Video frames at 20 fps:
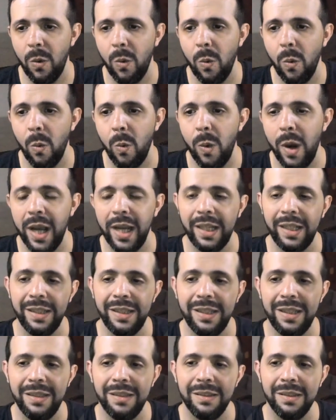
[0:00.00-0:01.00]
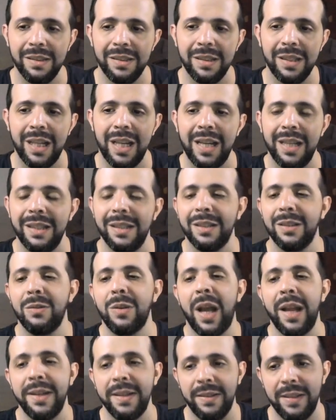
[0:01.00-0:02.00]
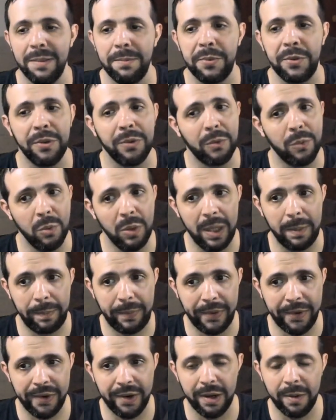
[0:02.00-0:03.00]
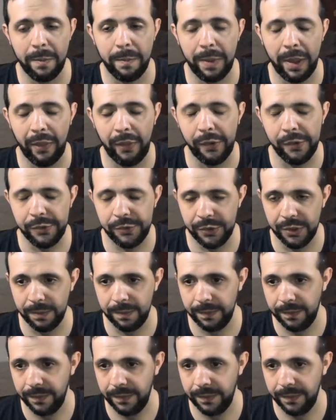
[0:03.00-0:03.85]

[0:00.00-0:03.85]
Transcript: why an exception could appear in production.